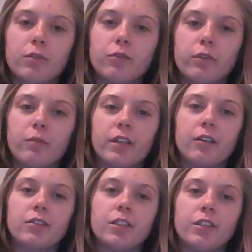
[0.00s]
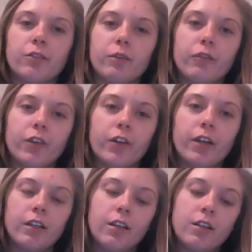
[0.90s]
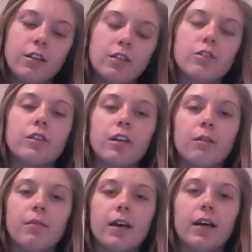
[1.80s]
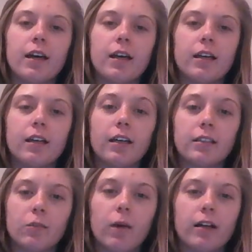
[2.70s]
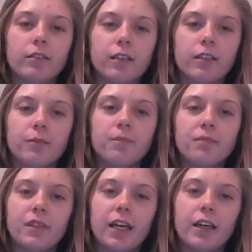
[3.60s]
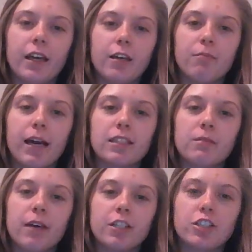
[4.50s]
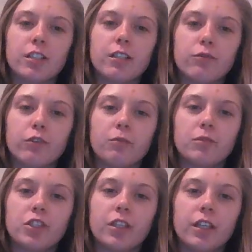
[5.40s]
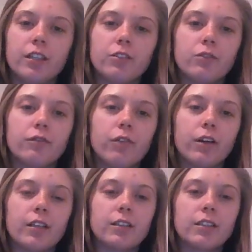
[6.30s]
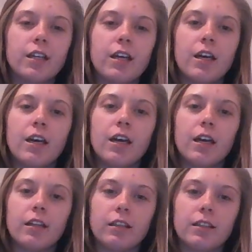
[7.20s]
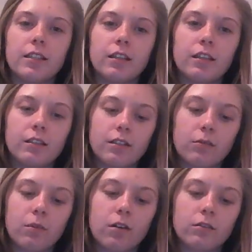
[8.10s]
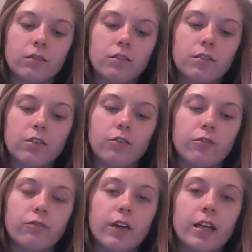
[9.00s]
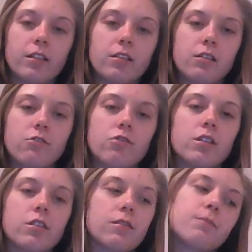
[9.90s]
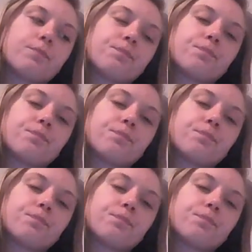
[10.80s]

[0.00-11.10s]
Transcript: to his room without dinner, referring to him as a wild thing. That night, Max imagined his room turning into a forest, and the ceilings and walls grew vines and trees.